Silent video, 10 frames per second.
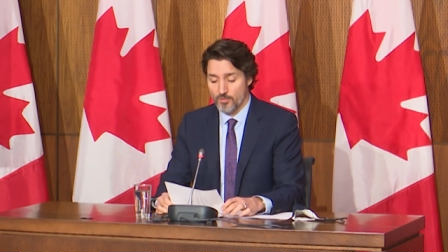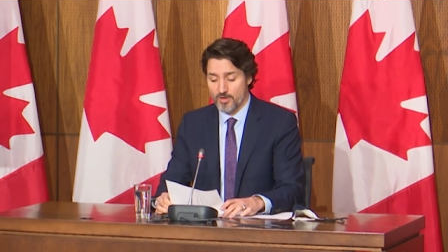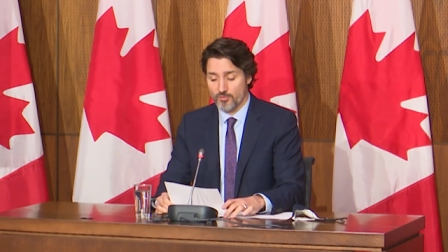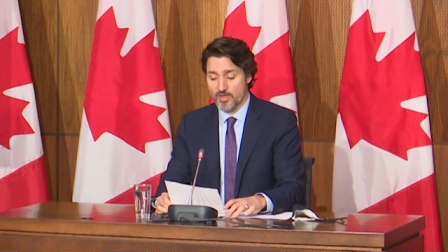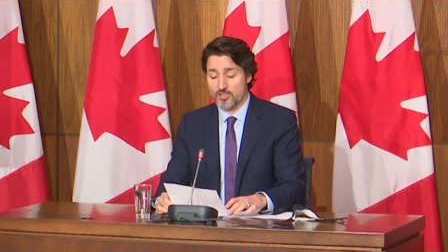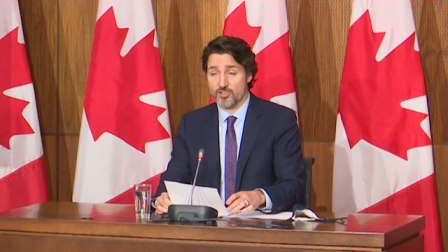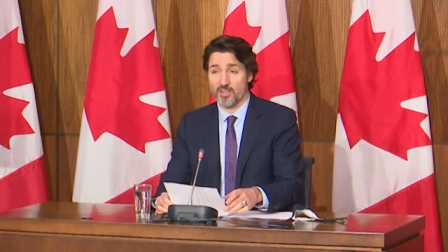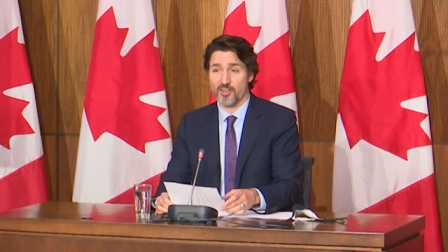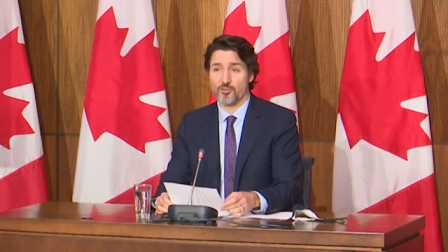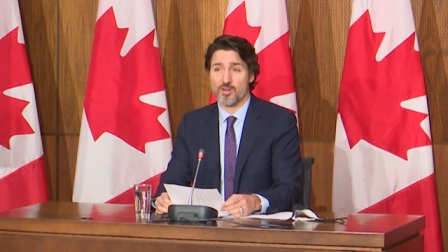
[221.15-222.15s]
We've reached
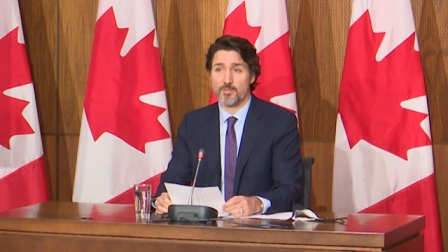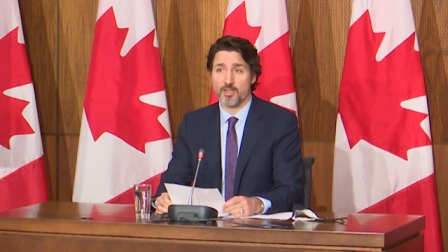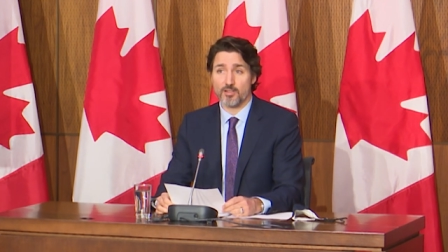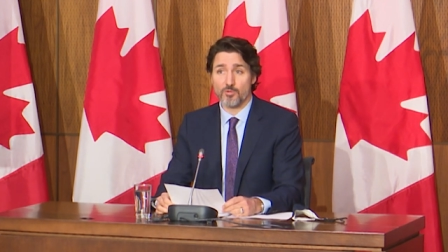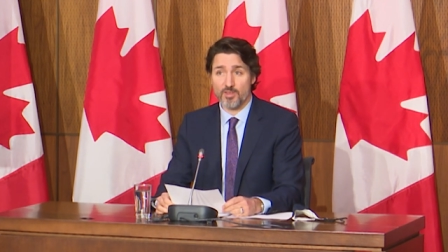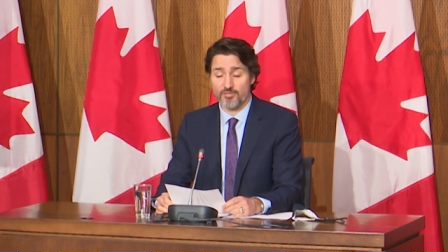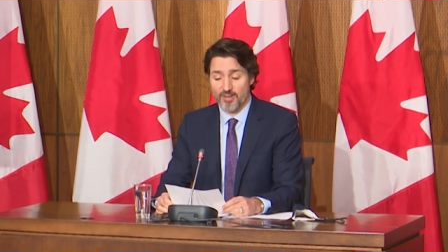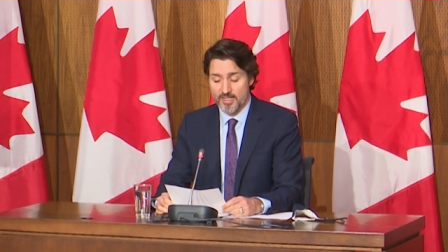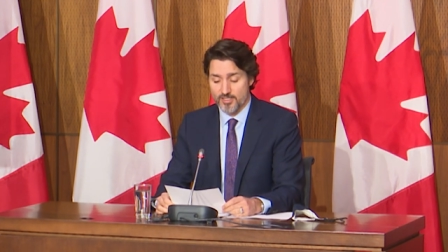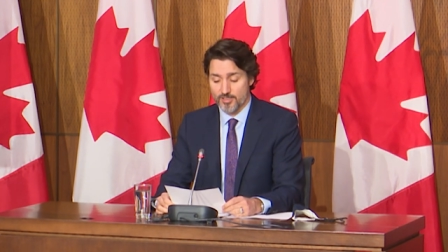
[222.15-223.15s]
an agreement with
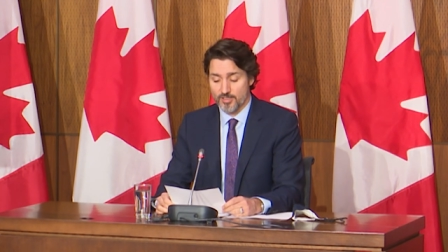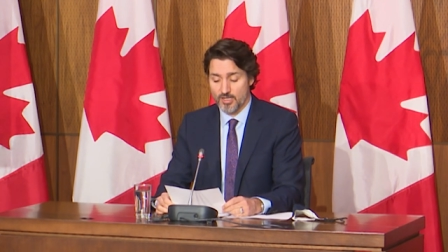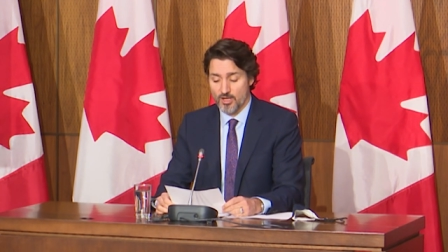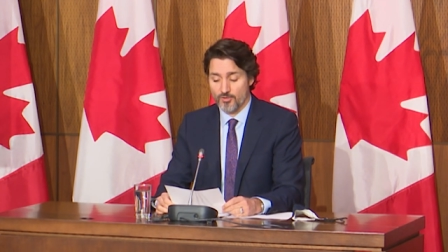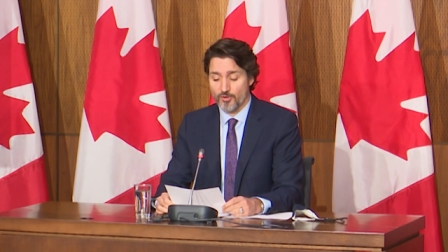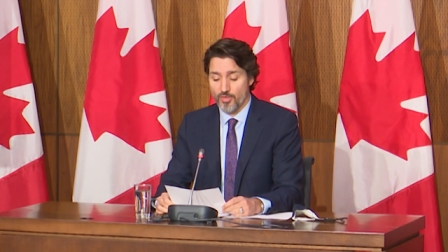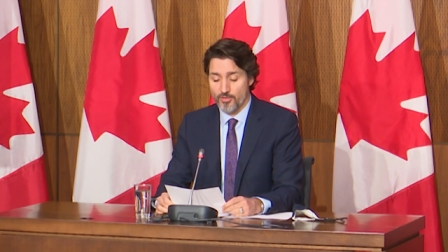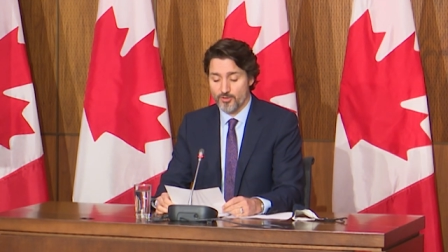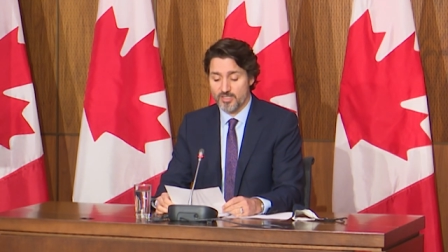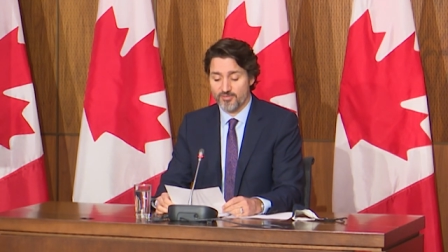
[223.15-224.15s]
Pfizer for
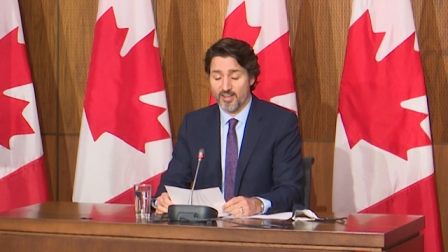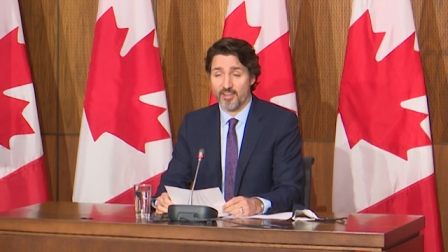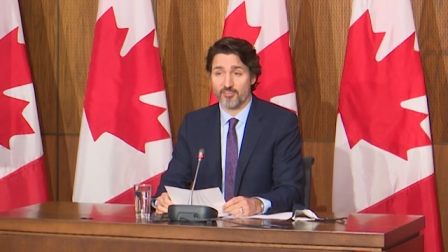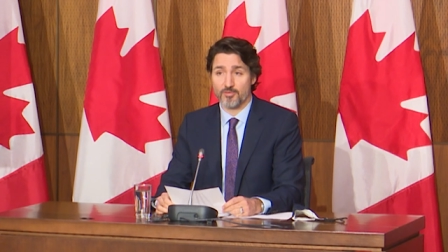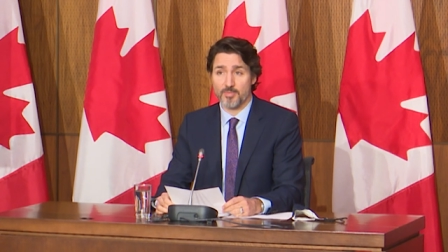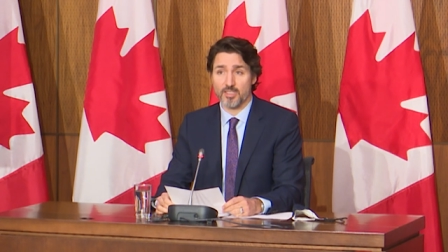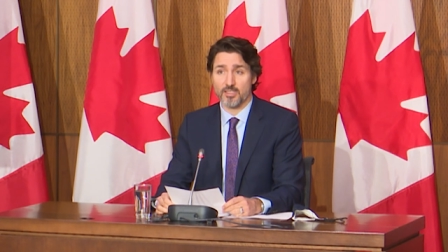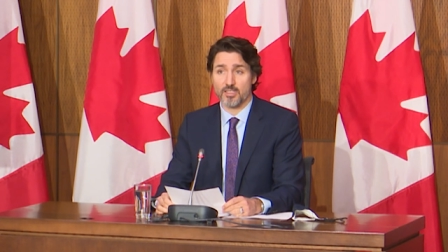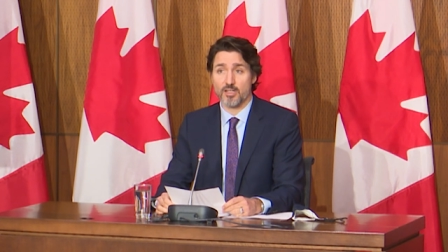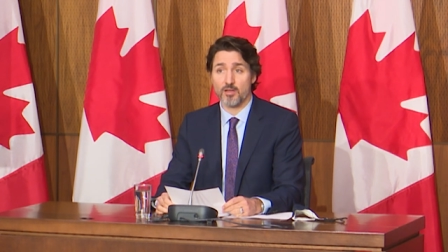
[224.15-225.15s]
thirty-five
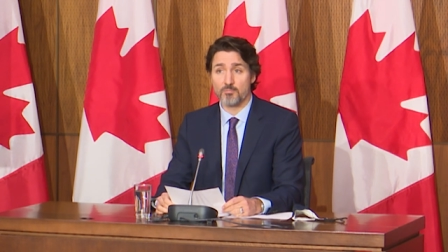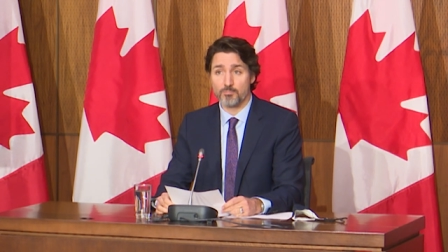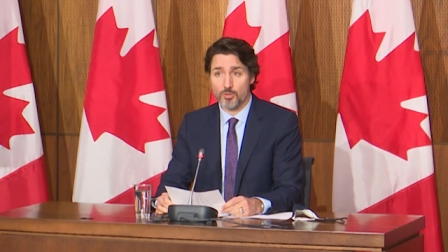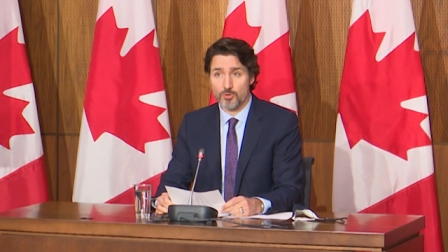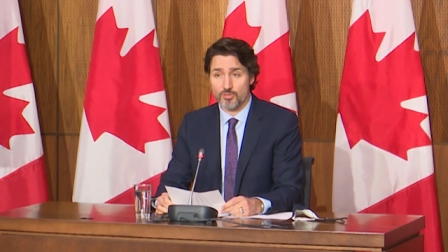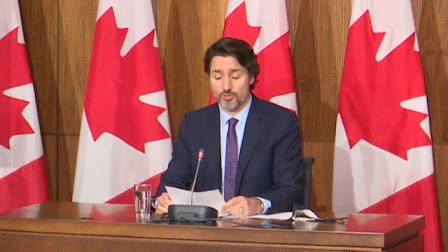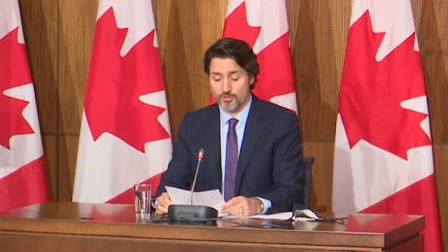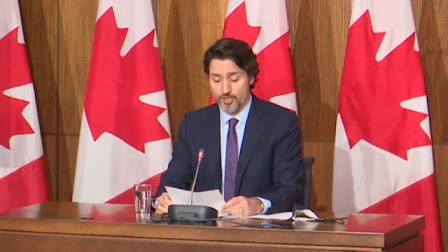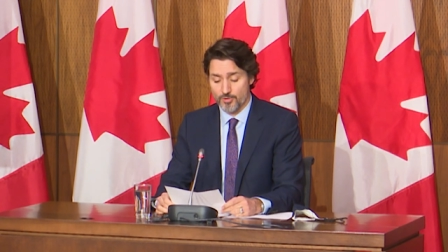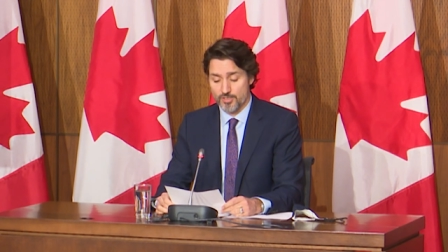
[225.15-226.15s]
million booster
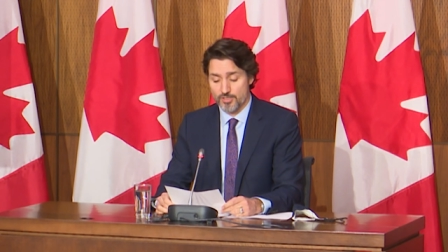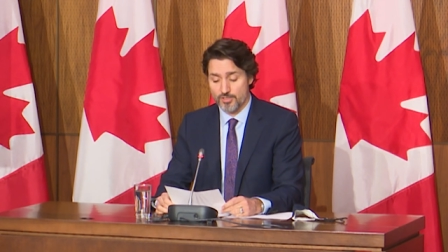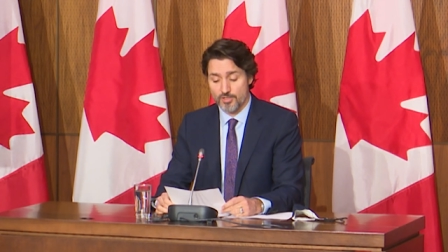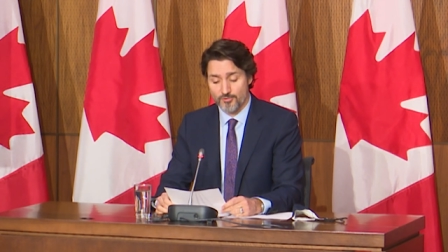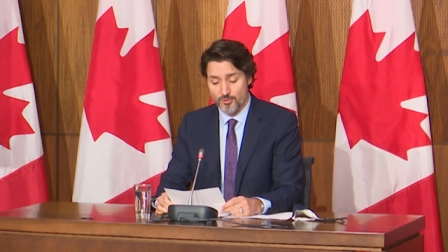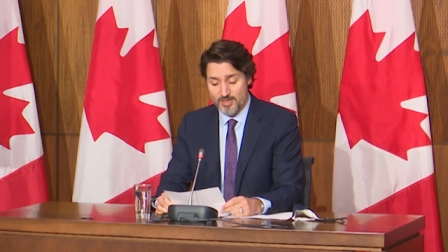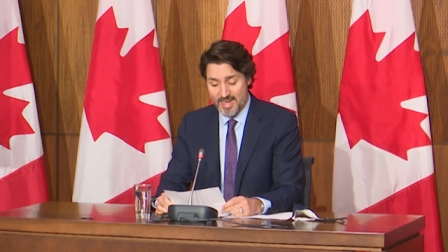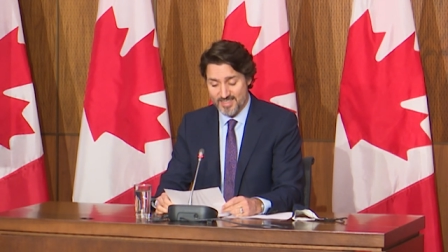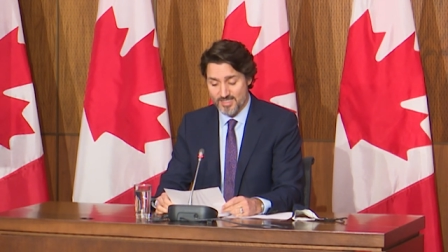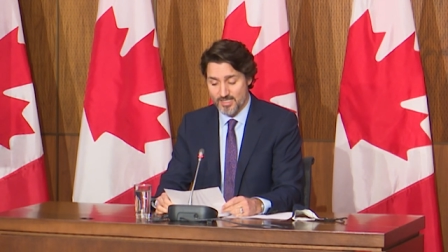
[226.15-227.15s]
doses for
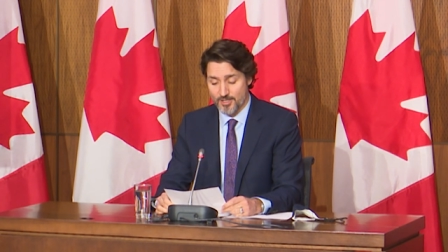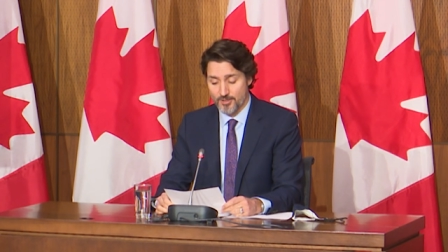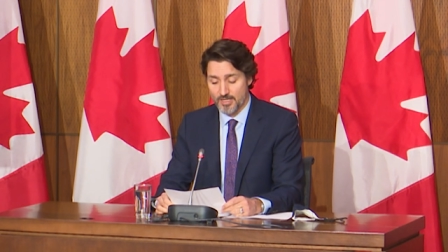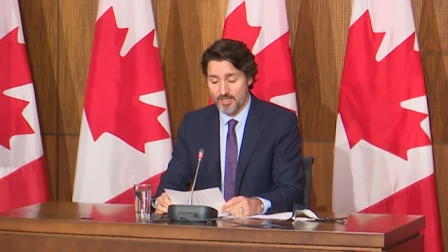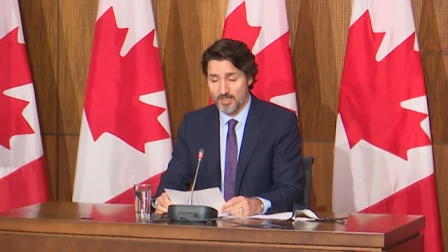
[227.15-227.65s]
next year